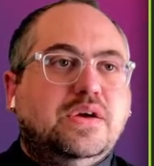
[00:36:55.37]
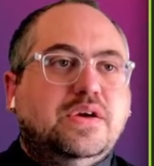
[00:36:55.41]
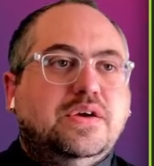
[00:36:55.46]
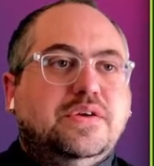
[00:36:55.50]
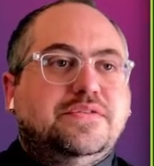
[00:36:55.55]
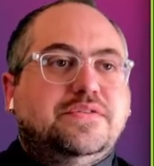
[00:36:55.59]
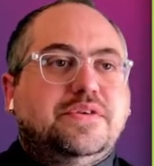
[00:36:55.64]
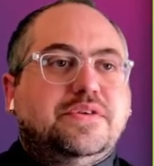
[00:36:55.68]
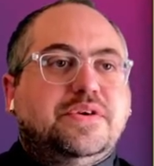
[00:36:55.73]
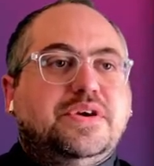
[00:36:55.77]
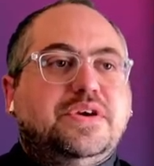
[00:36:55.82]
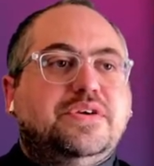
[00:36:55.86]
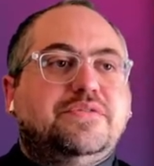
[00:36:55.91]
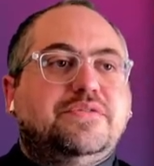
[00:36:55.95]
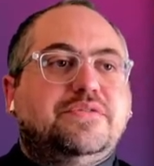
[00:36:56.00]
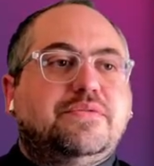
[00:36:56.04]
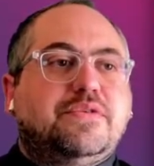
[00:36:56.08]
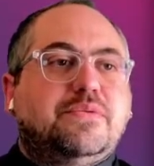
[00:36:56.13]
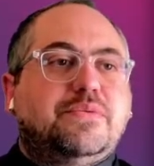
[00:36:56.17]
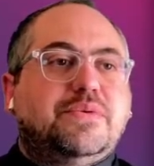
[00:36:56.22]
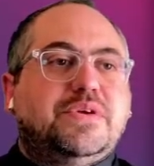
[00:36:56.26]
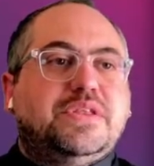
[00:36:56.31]
So here's where
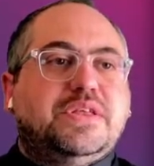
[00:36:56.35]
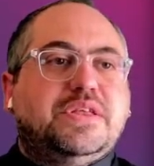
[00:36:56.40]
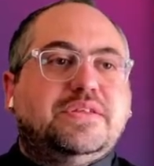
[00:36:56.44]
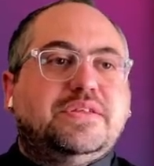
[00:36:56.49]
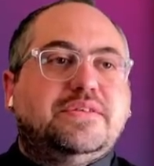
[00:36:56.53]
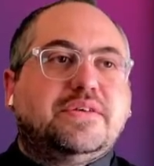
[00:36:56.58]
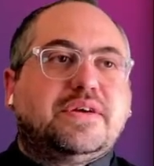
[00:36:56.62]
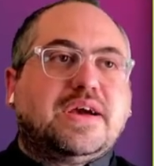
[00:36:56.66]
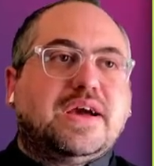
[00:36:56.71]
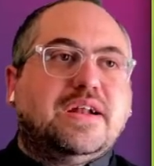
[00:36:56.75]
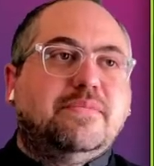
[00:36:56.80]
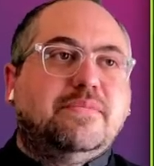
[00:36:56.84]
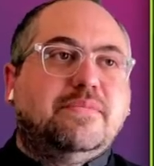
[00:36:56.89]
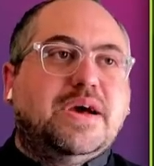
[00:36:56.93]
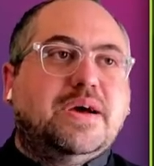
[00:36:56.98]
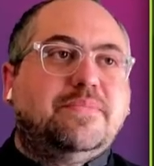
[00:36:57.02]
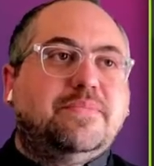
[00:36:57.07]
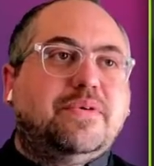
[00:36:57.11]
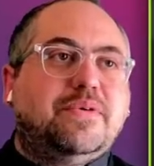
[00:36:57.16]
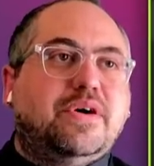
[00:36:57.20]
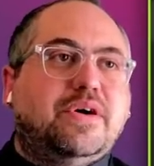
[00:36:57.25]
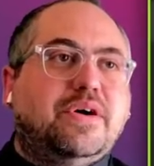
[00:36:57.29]
we need to kind of map
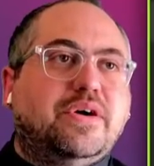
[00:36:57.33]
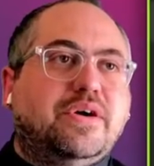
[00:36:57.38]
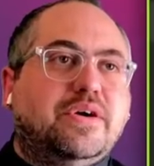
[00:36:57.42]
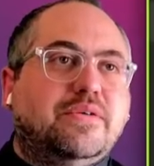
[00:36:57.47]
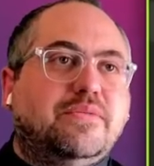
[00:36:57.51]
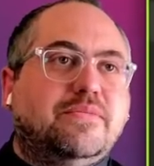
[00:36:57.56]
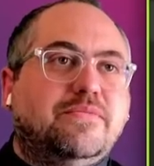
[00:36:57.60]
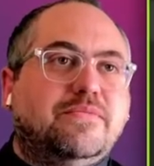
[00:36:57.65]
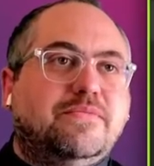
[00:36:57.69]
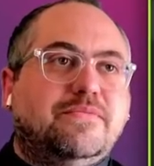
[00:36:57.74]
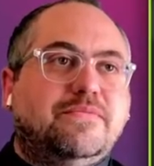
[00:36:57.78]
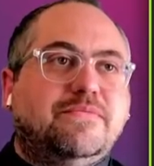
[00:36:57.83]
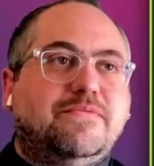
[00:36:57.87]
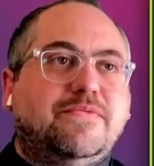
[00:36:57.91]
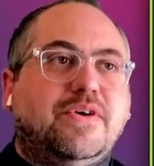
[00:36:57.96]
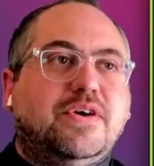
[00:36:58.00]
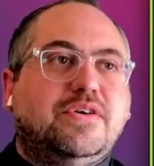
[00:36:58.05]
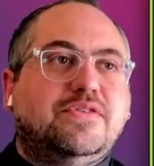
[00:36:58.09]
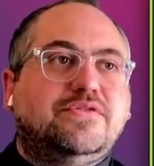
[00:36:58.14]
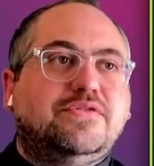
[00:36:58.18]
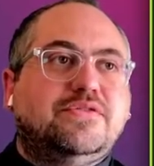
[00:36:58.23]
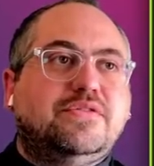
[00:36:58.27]
our
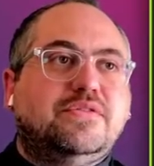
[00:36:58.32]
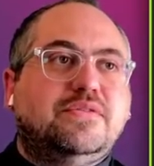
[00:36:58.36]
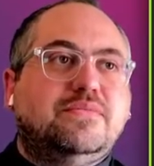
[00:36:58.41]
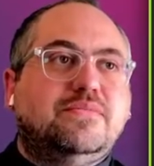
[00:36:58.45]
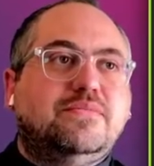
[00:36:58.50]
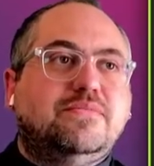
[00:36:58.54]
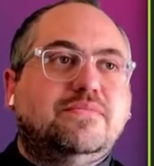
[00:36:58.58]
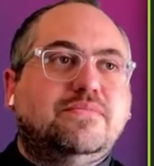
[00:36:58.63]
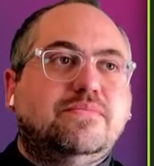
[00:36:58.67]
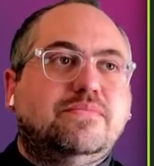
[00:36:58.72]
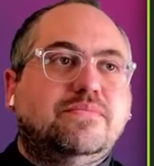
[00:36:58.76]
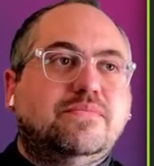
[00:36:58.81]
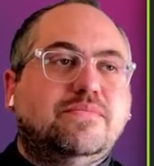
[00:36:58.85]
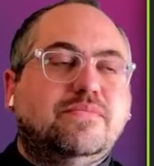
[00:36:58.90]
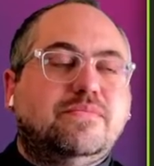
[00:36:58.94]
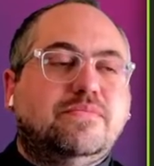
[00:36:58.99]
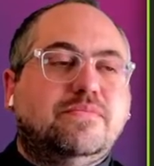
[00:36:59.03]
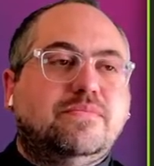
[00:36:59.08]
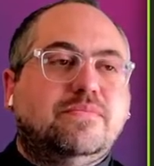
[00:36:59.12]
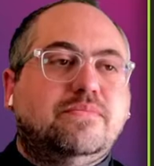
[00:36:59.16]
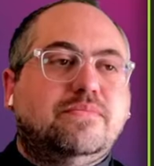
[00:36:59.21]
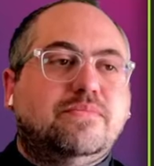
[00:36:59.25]
function
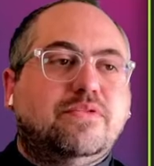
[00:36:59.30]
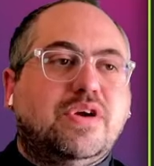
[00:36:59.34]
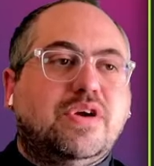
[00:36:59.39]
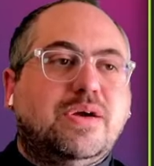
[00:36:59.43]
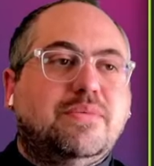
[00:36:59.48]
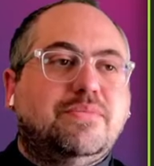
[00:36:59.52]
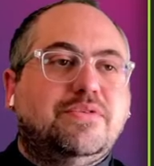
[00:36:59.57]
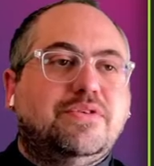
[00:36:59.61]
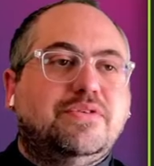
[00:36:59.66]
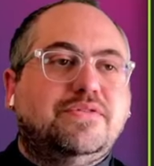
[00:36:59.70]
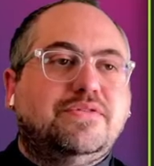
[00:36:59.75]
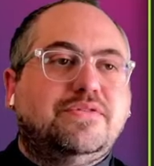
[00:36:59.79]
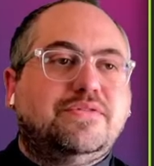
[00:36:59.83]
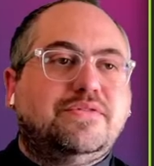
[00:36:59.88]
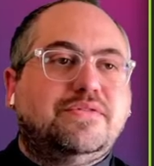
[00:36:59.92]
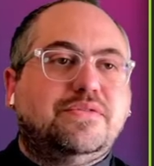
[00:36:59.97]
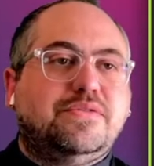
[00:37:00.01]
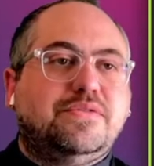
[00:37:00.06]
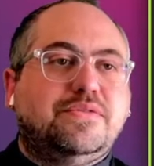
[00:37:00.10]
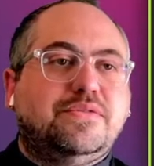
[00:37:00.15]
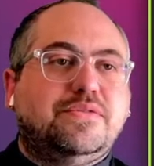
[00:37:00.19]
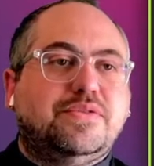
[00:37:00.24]
parameters
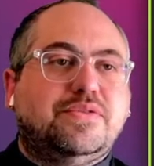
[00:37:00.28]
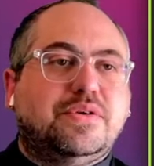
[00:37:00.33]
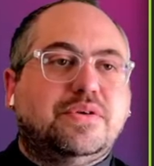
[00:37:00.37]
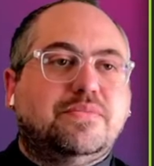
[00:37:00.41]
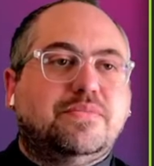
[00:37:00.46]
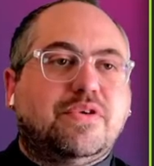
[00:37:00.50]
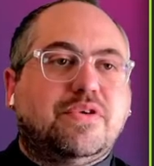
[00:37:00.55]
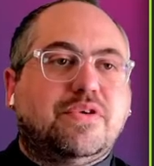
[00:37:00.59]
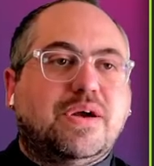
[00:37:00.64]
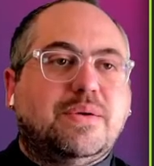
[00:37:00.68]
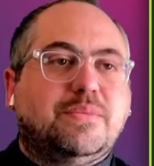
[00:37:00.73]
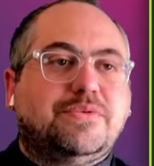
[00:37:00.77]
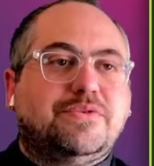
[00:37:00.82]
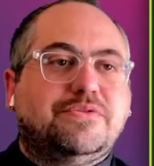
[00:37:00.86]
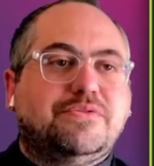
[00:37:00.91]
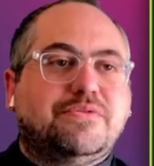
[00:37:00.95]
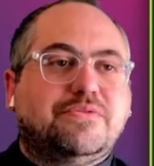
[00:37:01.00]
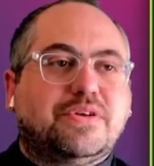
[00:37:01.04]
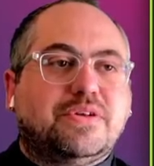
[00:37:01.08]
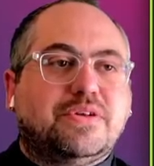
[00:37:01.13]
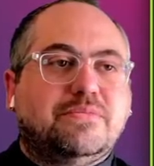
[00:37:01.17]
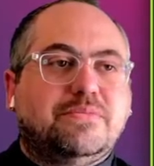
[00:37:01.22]
to the parameters we're
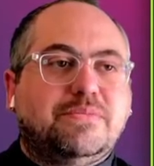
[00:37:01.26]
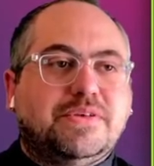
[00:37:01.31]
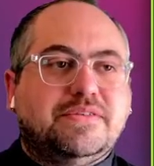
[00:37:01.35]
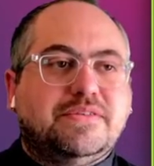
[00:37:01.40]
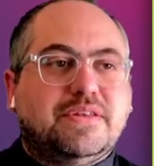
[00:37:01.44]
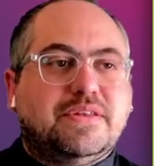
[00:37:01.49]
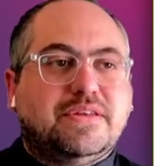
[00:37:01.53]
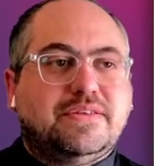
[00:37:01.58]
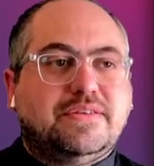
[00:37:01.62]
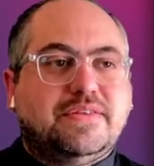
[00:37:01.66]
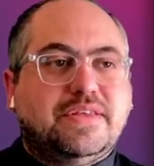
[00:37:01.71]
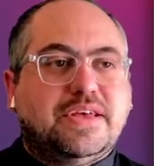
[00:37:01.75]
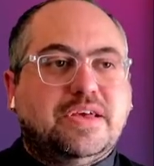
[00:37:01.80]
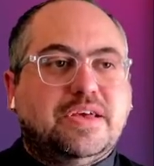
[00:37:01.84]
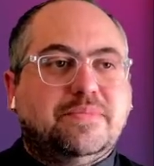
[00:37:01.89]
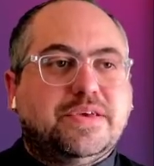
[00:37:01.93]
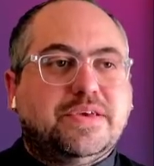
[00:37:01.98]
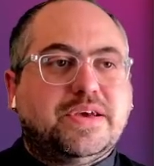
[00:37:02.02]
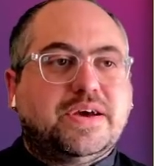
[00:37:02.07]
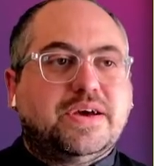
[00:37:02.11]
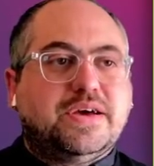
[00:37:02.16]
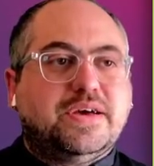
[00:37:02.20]
going to be sending to the
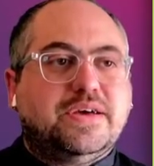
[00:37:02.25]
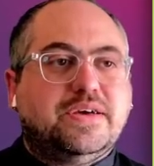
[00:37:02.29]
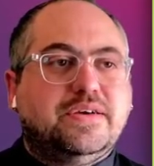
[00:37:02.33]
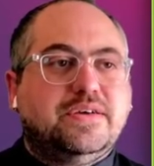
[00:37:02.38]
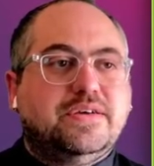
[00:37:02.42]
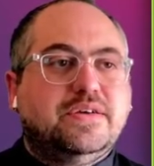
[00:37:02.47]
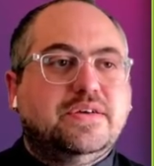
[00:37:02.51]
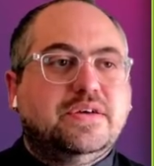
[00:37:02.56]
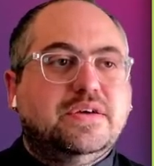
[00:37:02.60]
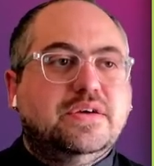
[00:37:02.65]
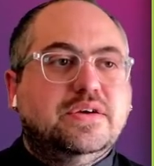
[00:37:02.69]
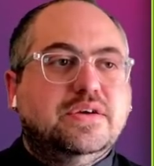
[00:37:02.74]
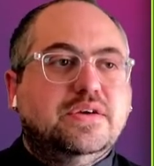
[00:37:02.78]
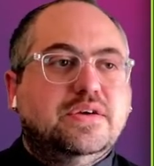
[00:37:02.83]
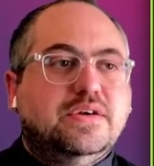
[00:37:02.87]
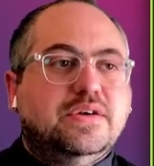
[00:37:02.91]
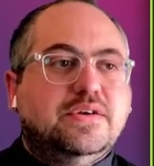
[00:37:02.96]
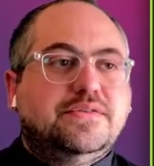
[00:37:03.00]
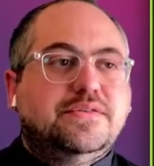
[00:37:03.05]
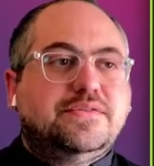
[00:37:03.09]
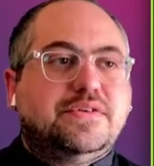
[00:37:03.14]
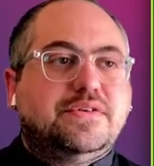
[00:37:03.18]
API.
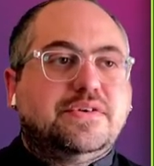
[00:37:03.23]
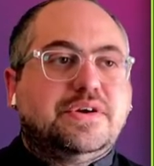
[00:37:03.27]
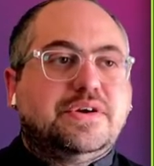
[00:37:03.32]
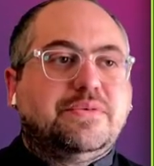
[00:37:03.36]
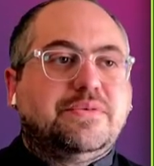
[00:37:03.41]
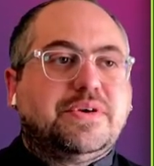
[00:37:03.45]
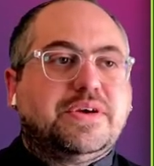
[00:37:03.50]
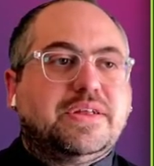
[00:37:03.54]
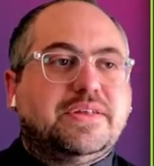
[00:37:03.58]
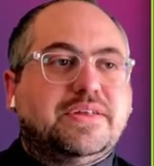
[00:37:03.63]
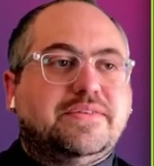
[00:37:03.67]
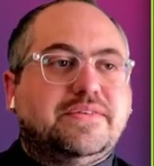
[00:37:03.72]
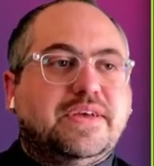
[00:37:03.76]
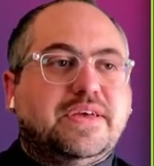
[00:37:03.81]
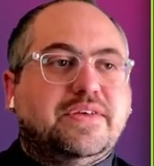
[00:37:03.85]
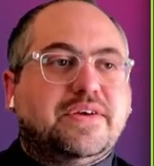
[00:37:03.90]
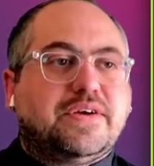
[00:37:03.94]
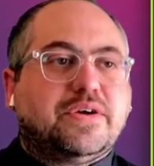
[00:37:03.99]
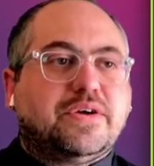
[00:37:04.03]
So here we can say like,